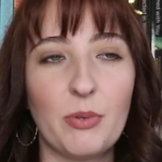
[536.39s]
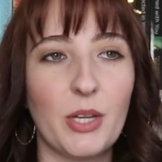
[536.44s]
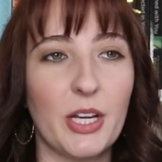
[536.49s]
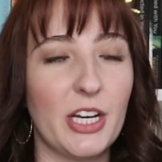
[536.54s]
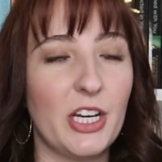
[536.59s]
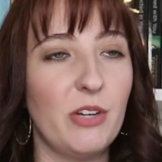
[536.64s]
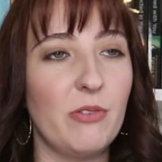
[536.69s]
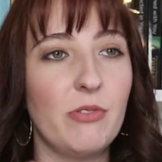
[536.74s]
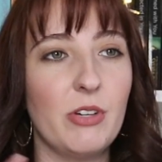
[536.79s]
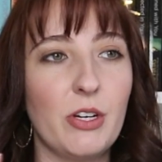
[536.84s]
Like,
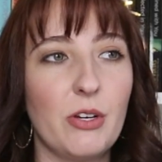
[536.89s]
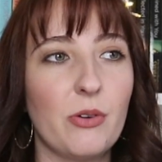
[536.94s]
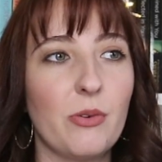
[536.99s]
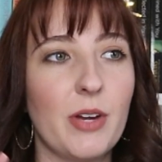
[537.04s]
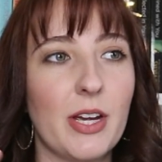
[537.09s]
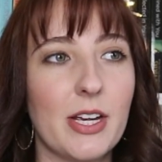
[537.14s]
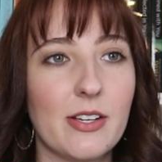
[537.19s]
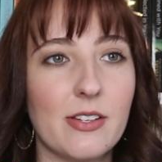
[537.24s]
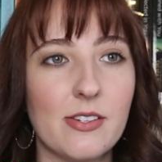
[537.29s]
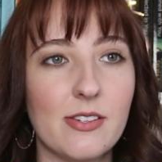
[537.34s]
you knew
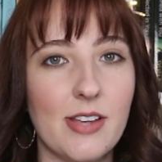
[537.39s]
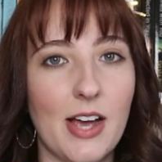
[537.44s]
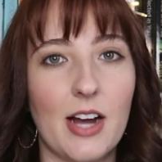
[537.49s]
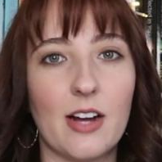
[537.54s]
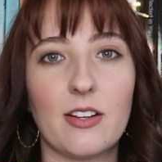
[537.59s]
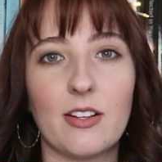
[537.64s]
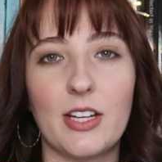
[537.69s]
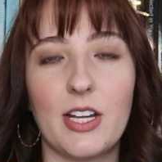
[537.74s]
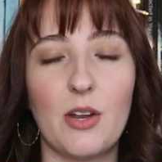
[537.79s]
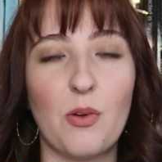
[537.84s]

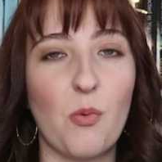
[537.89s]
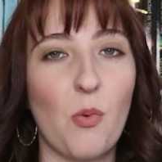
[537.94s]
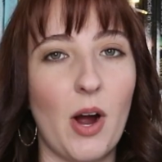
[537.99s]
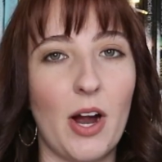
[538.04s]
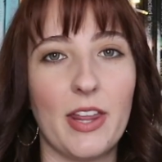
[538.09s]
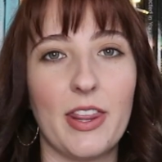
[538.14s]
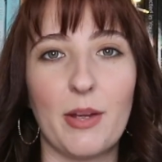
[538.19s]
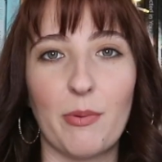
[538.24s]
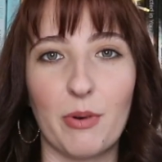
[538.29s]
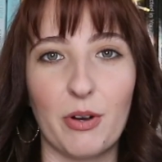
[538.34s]
exactly why
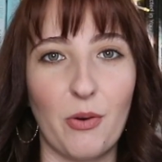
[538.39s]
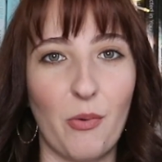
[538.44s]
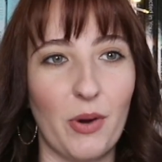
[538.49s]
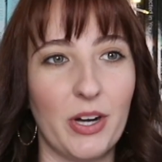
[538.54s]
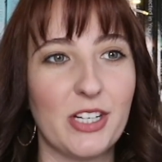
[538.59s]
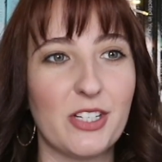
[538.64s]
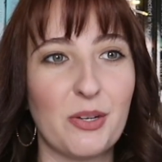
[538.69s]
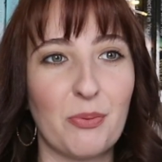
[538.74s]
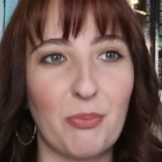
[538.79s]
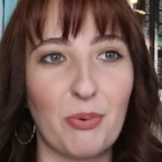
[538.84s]
they were
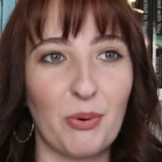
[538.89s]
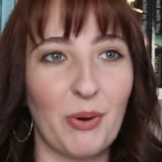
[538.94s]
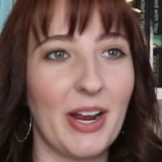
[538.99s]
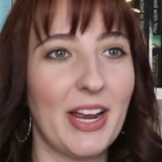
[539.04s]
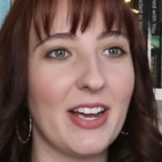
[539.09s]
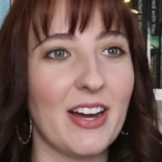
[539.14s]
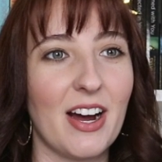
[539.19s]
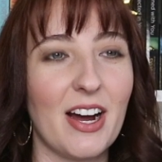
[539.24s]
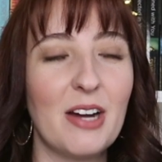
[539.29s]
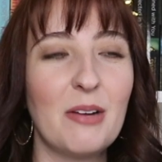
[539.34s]
going to
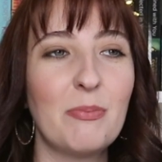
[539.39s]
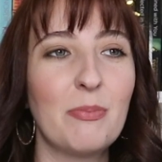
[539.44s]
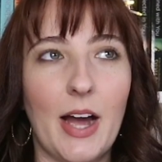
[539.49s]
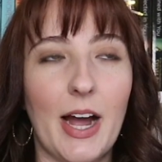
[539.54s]
break up.